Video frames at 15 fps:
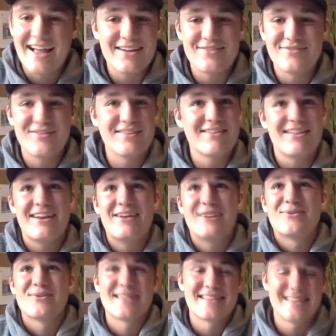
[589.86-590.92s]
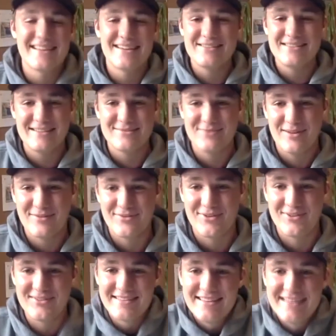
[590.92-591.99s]
to figure that out. Uh, that's my
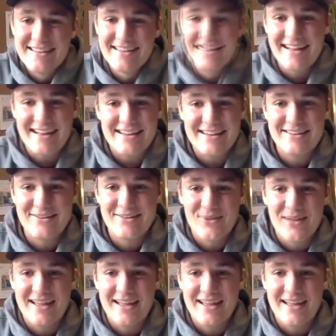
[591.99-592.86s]
fault. I got to know. You got to